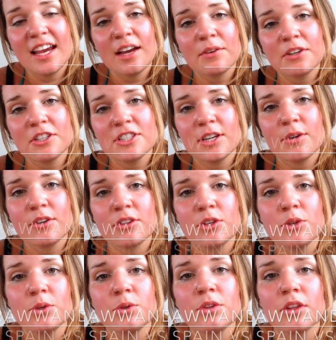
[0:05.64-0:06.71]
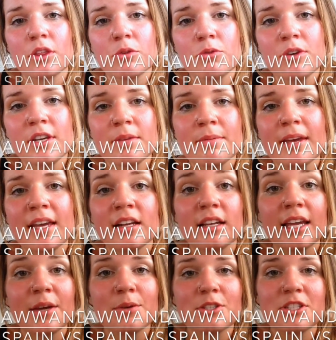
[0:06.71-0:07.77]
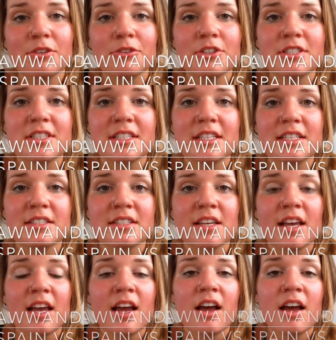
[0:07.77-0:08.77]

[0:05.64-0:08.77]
I want to share with you the three main language differences